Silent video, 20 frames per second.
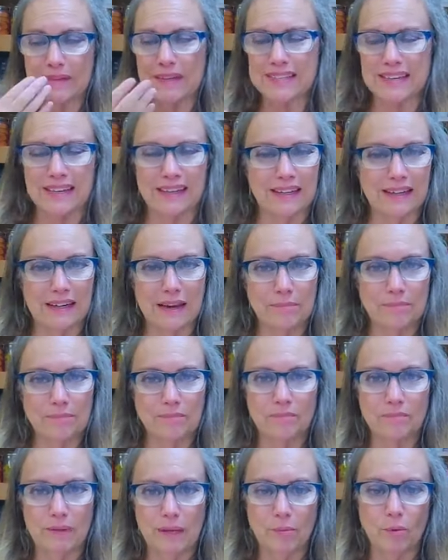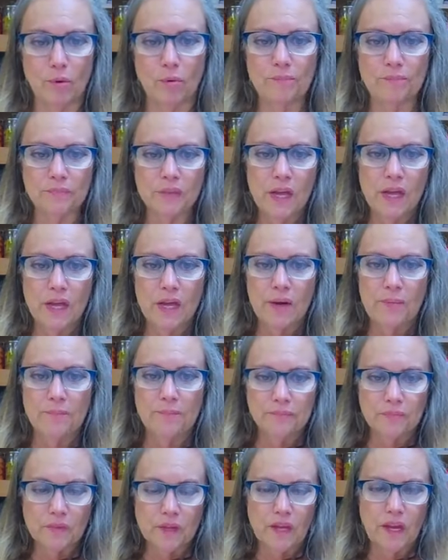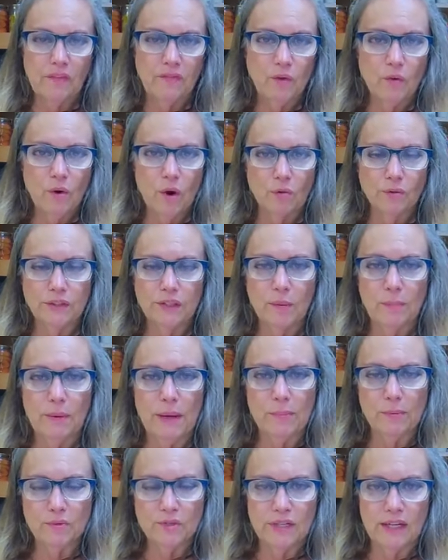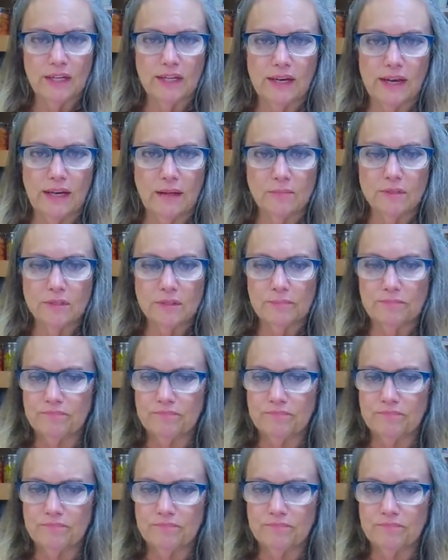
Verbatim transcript: because I nickname people, if you only know people's nicknames,